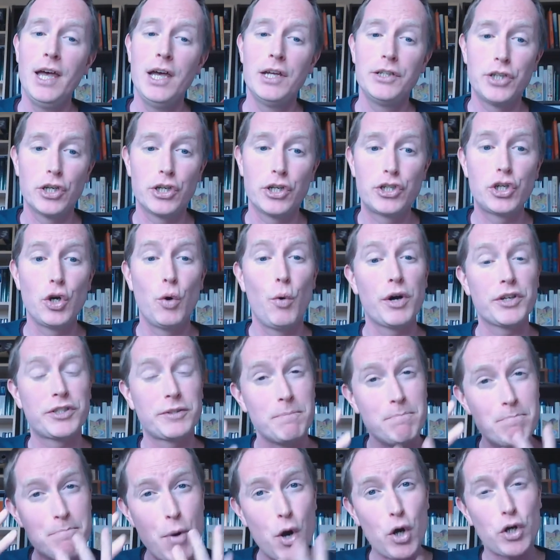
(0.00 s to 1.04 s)
to show us
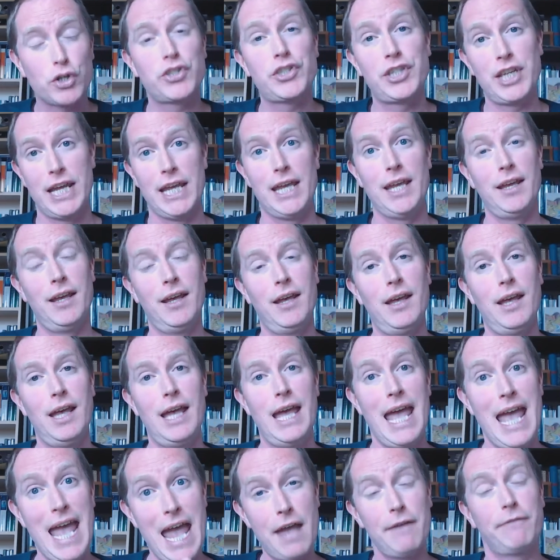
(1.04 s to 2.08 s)
mercy
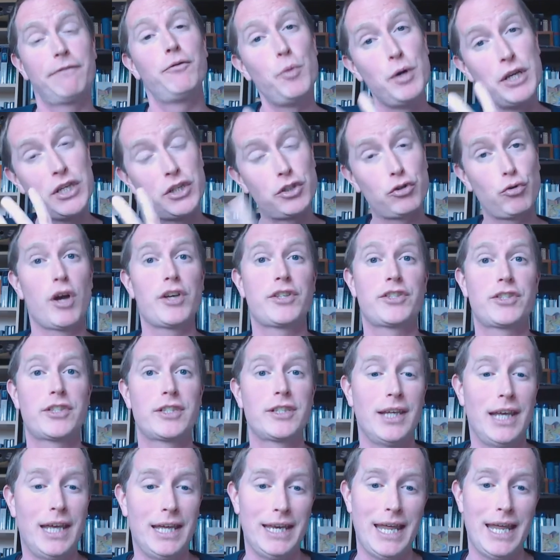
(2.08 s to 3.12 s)
if we trust
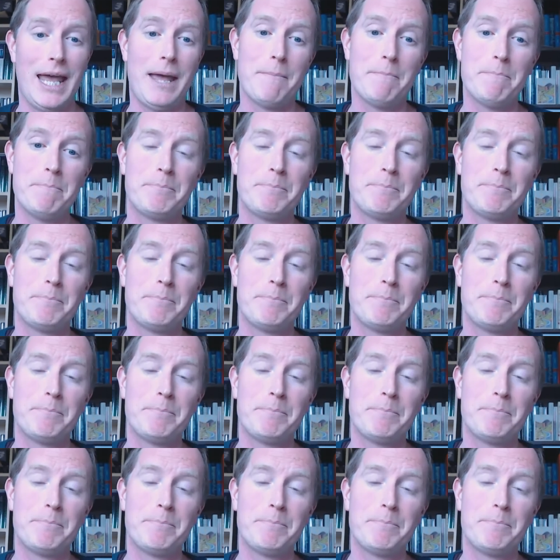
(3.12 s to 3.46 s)
in him.